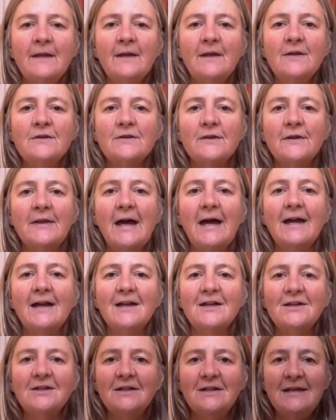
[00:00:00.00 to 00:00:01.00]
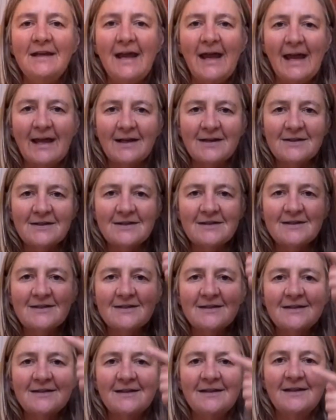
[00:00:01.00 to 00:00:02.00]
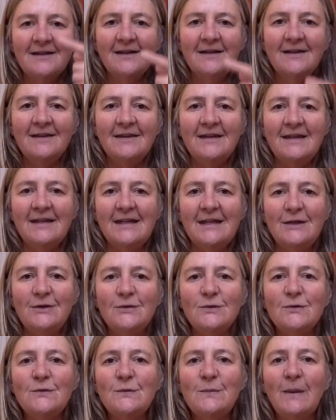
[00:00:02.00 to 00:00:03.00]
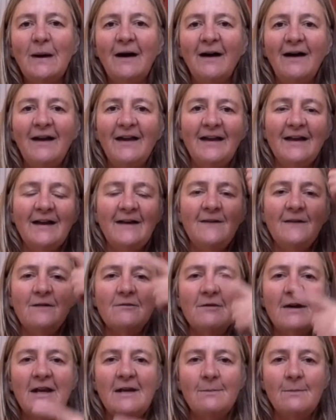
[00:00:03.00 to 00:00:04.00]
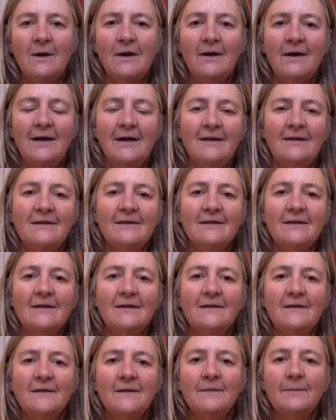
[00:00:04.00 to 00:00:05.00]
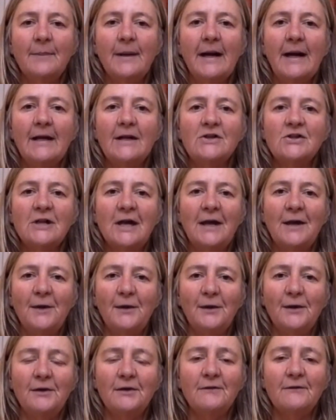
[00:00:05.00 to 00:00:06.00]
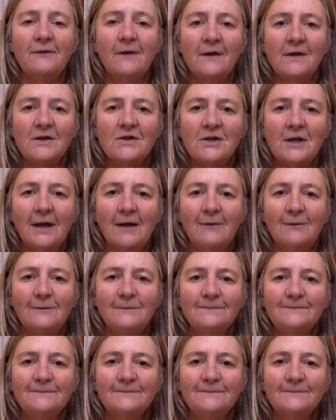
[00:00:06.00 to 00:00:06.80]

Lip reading: So that connects the Du Mai and the Ren Mai, the back channel and the front channel,